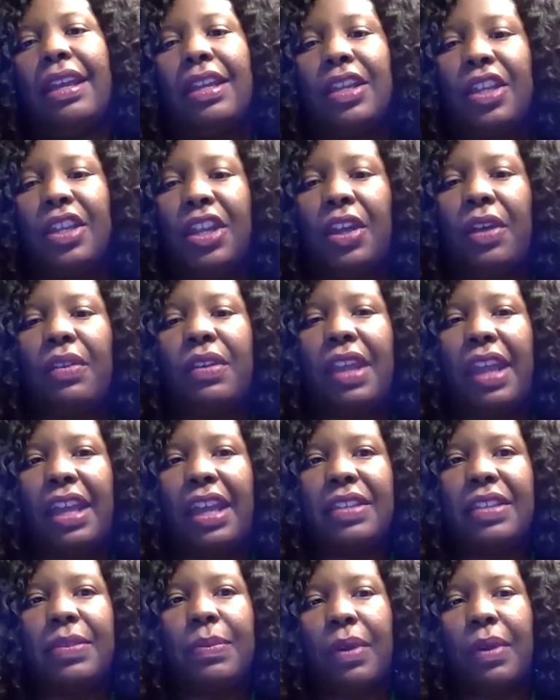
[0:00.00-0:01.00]
You know,
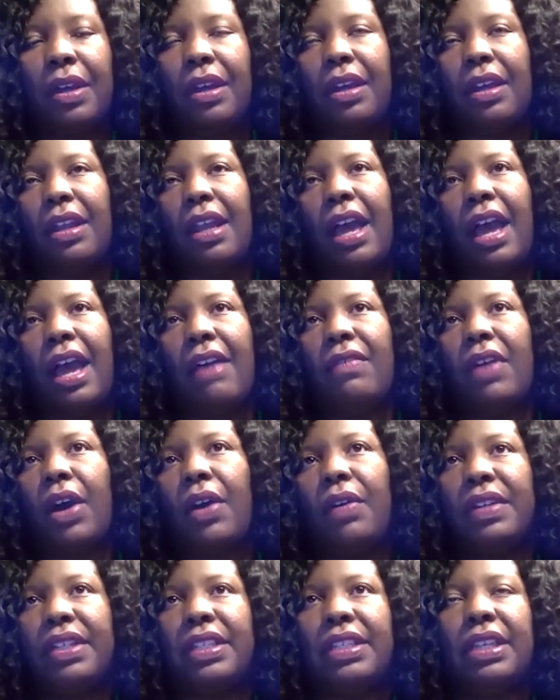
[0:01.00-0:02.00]
that's mm-hmm. what I've
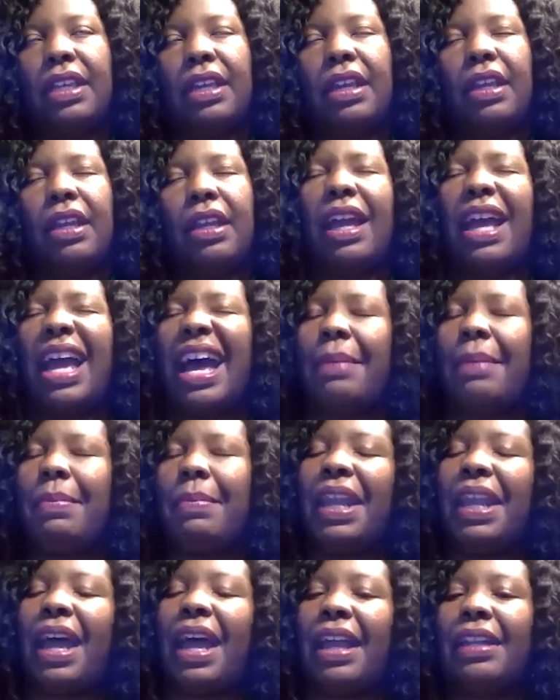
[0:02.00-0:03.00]
always said. I'm
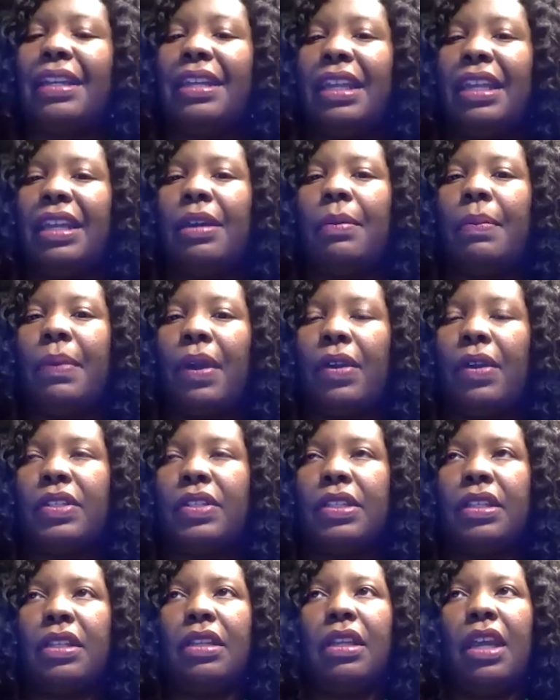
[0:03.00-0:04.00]
an idea
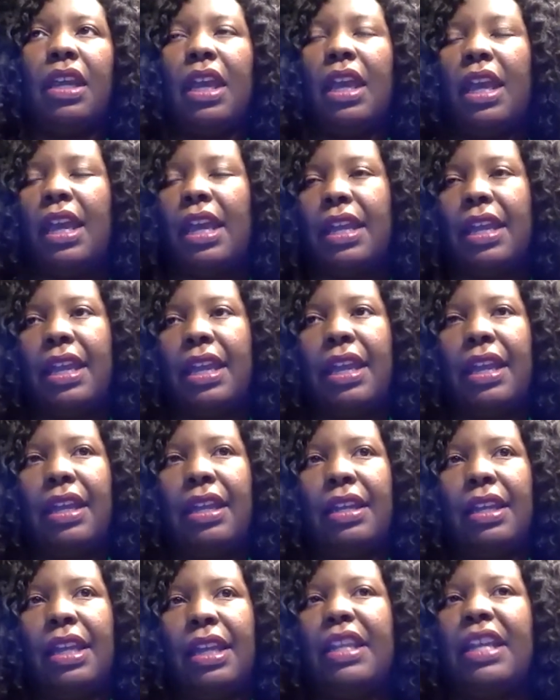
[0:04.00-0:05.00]
person,
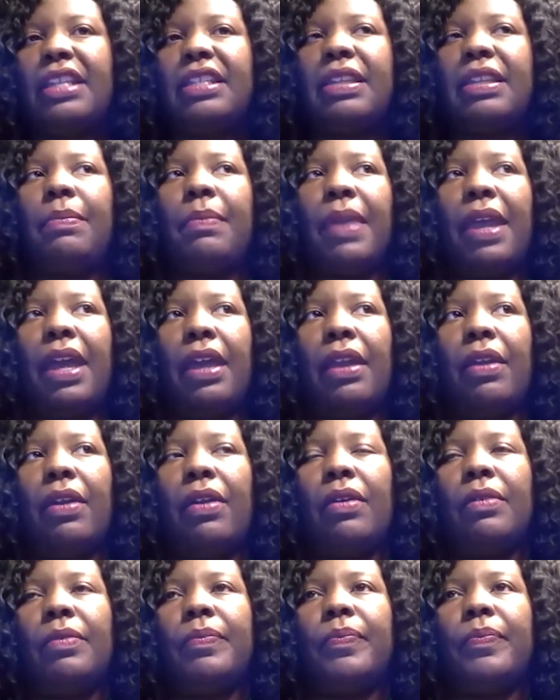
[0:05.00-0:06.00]
and mm-hmm. it doesn't
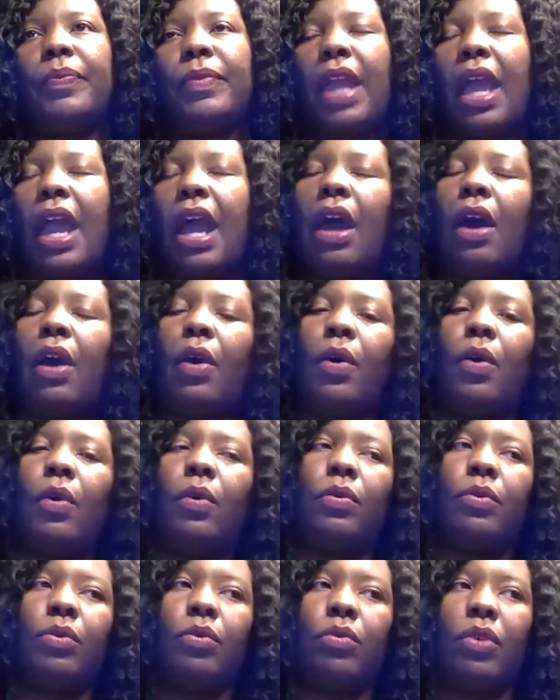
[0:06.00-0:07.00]
matter
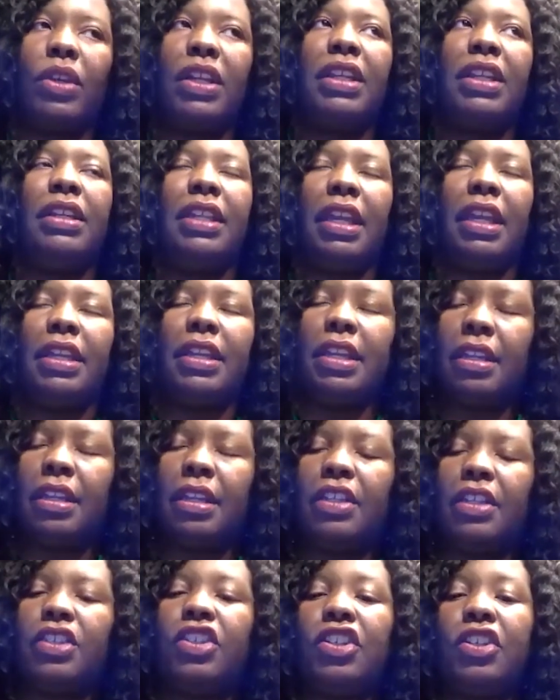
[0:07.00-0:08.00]
how
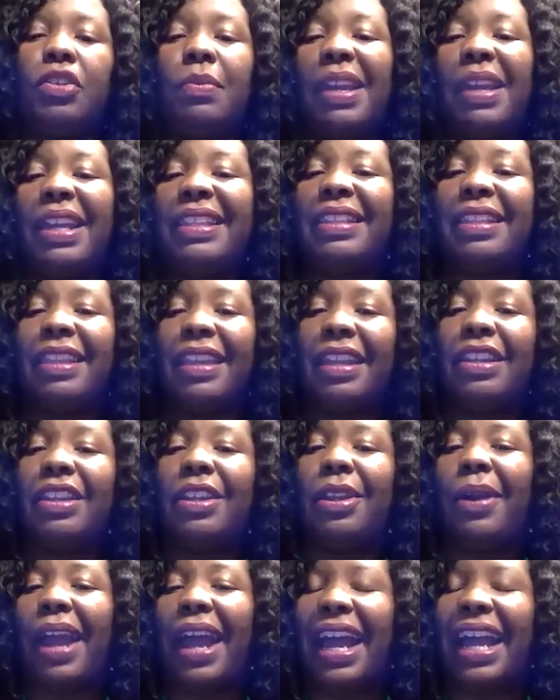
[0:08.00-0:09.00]
ridiculous you may think
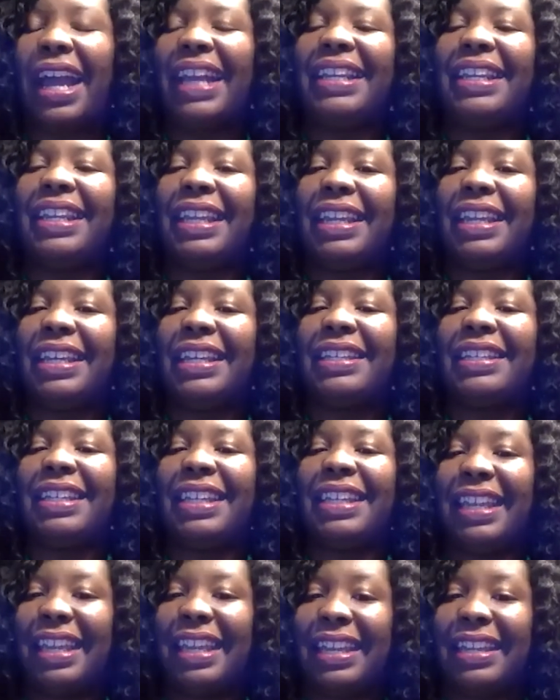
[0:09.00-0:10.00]
your idea
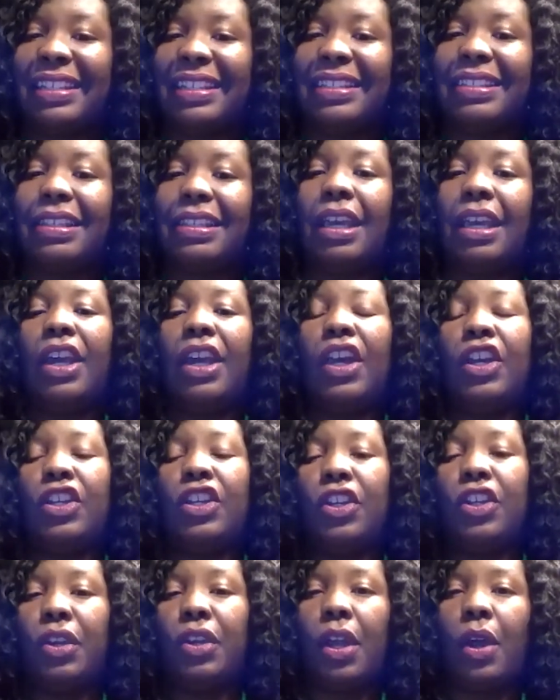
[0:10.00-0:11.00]
is,
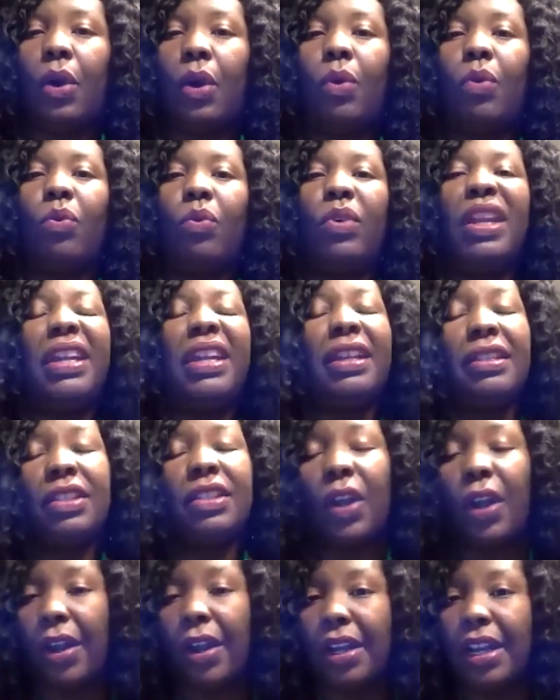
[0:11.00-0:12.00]
you know, mm-hmm. we can
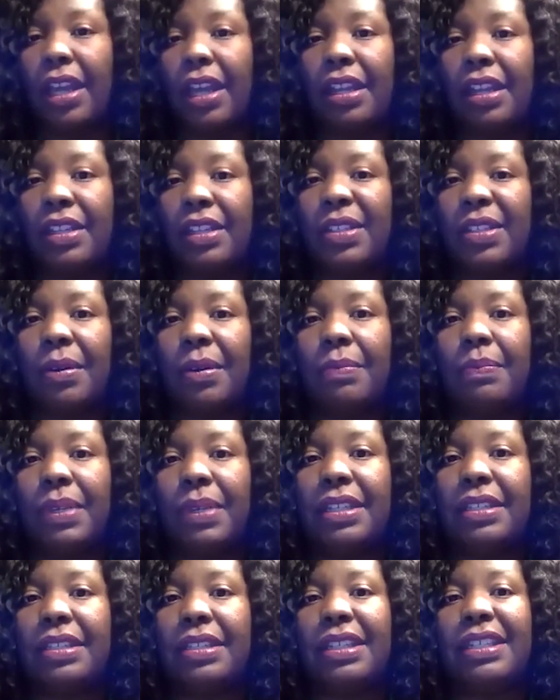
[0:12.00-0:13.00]
turn that into a
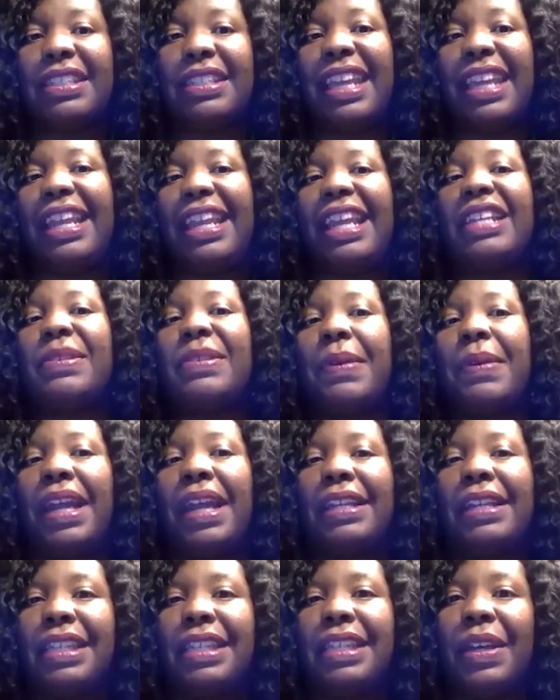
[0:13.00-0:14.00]
business. And that's what
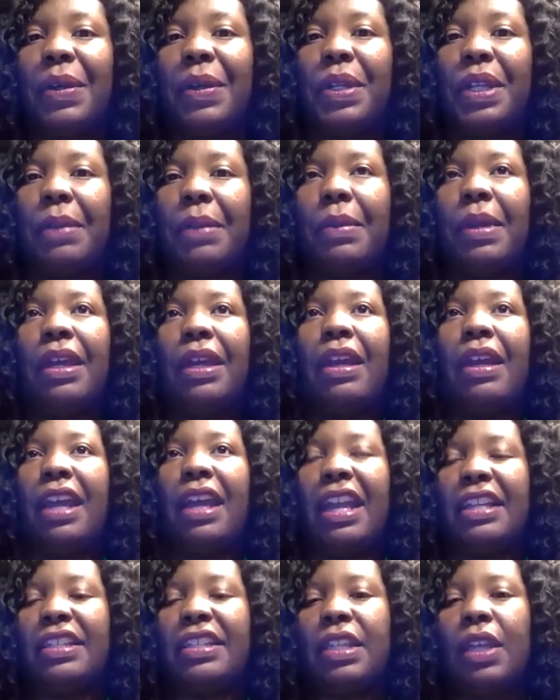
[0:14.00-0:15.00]
I tell them.
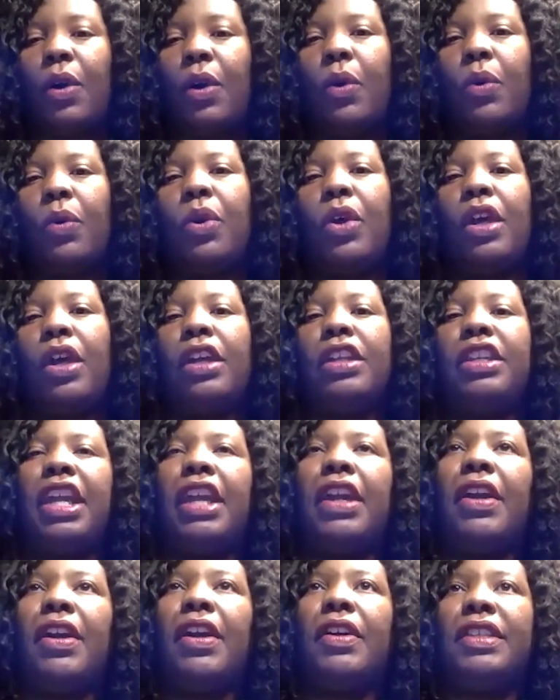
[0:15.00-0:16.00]
And so
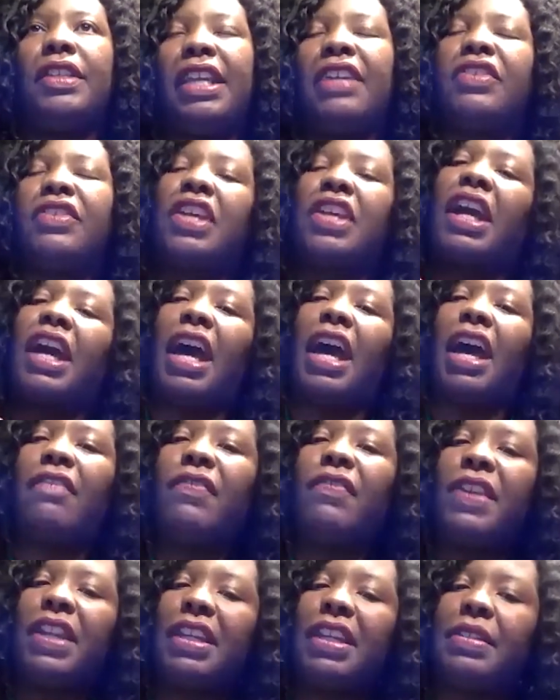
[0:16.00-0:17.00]
there there's a
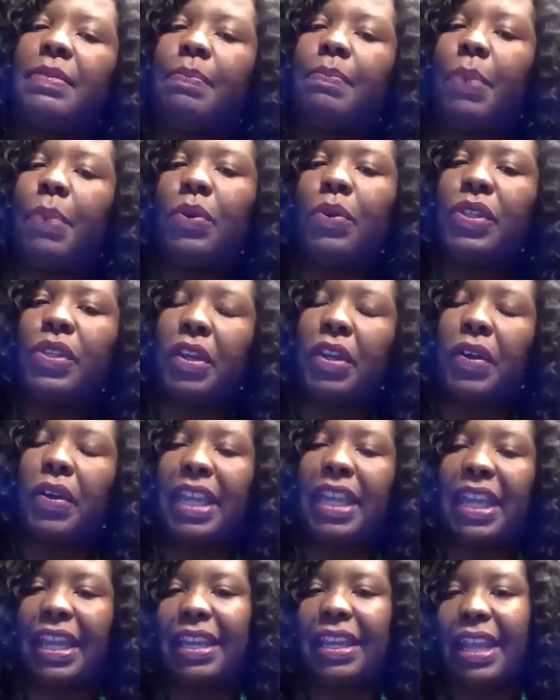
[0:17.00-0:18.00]
confidence booster
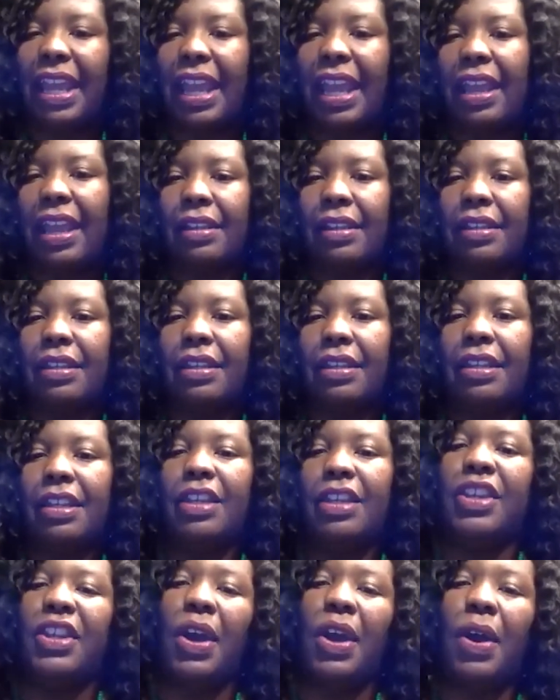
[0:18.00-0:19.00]
in that
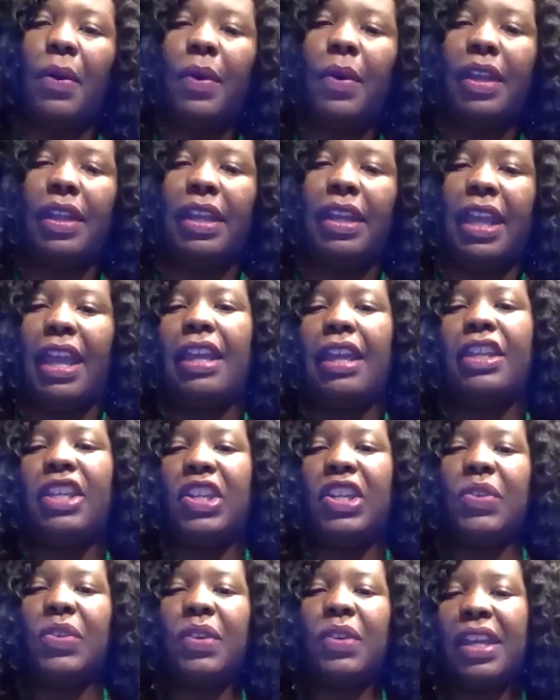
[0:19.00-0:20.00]
knowing that
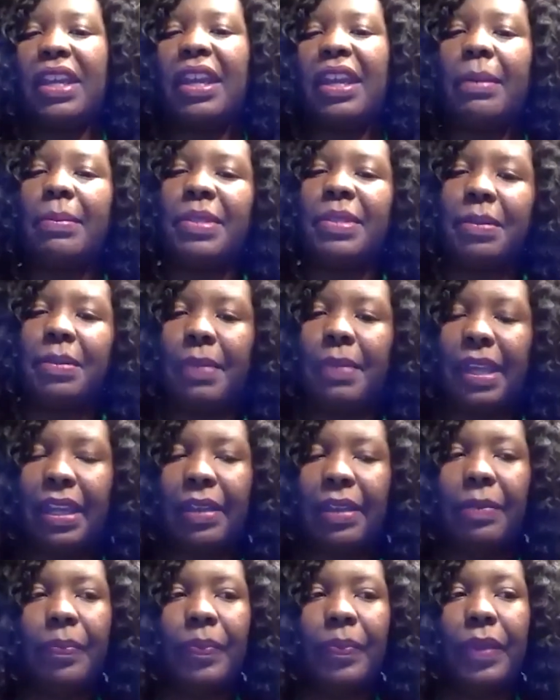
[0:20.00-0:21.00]
you can come to
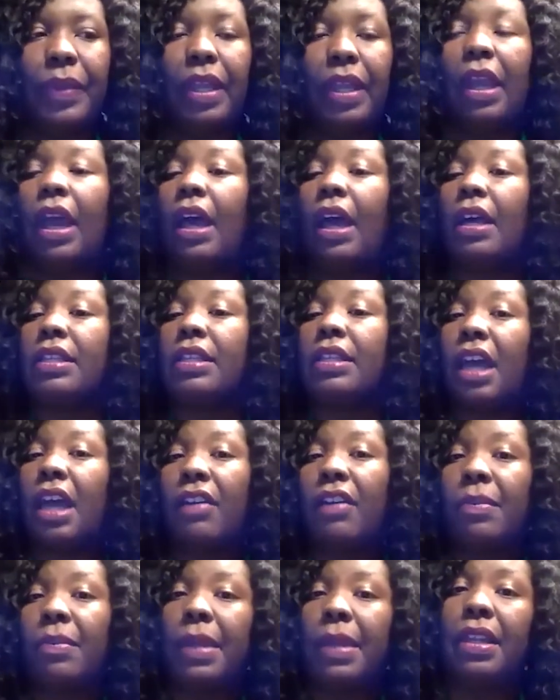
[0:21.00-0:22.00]
me aside
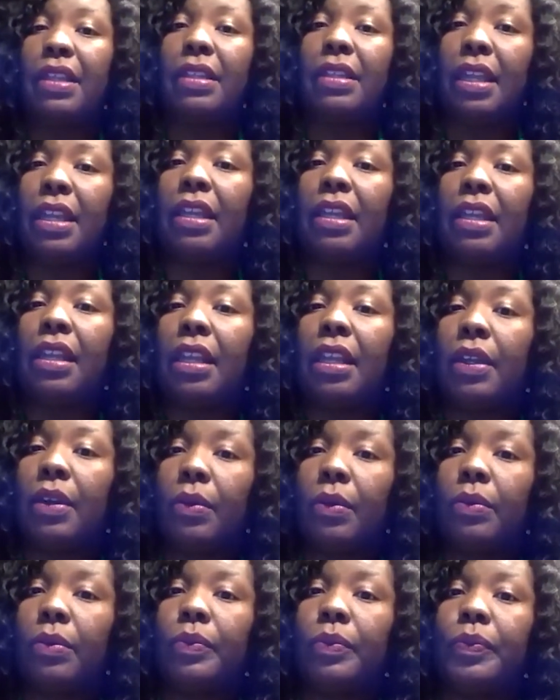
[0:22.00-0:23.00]
from anything
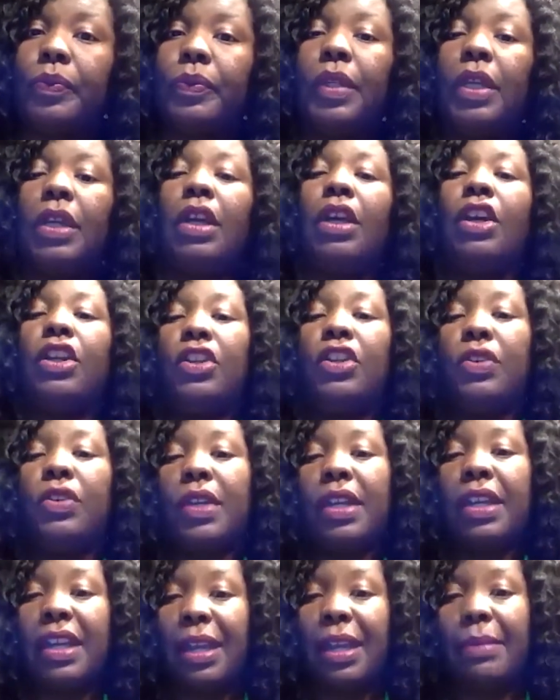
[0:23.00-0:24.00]
illegal you
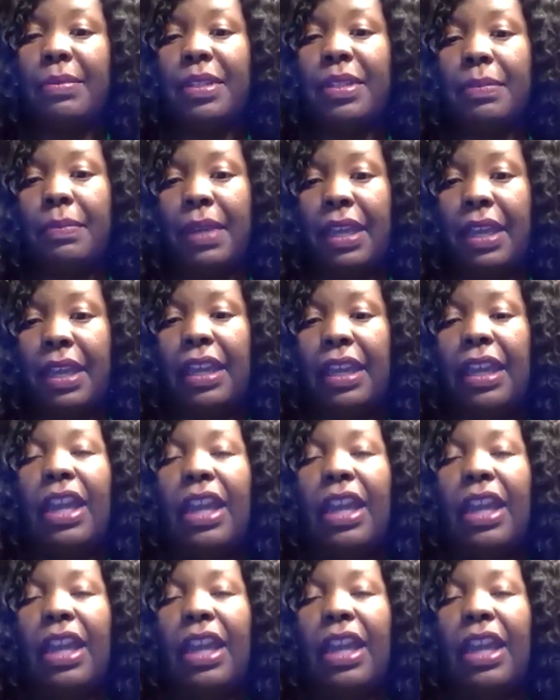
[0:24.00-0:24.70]
can come to me